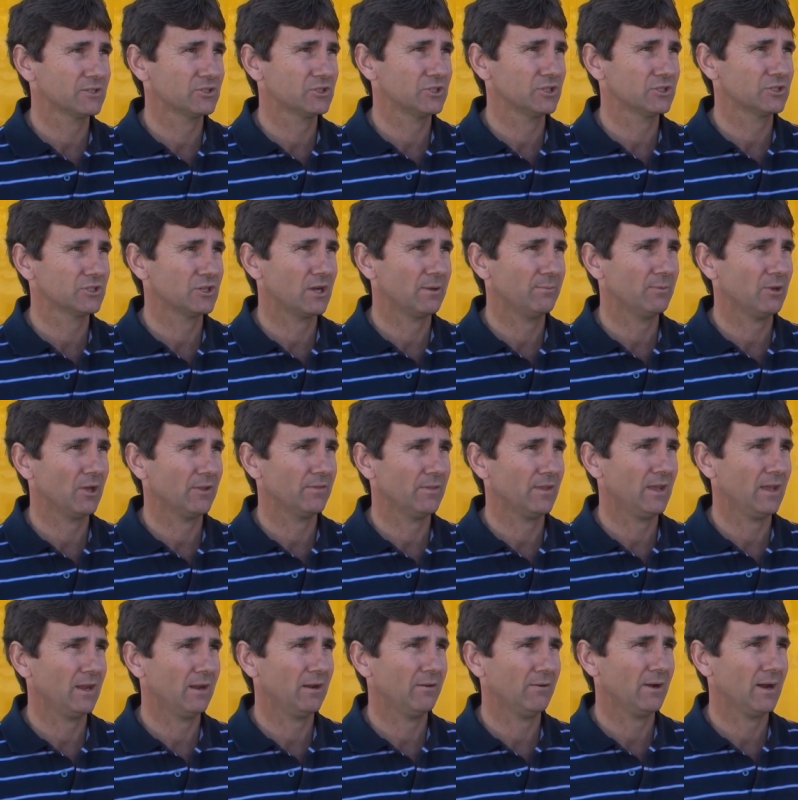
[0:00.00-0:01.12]
It's just I'm not
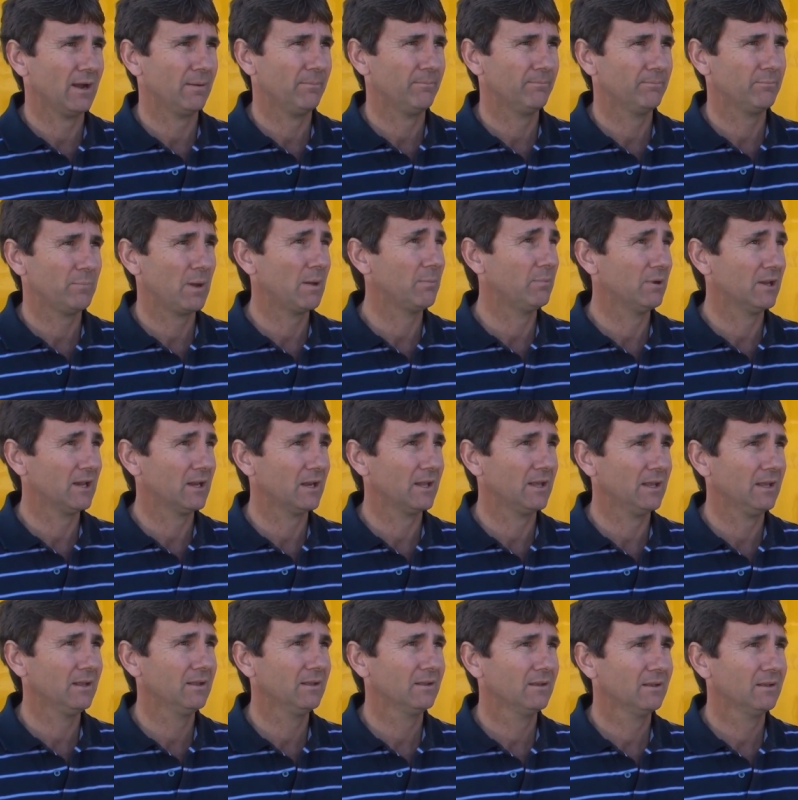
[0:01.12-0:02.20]
there um, publicly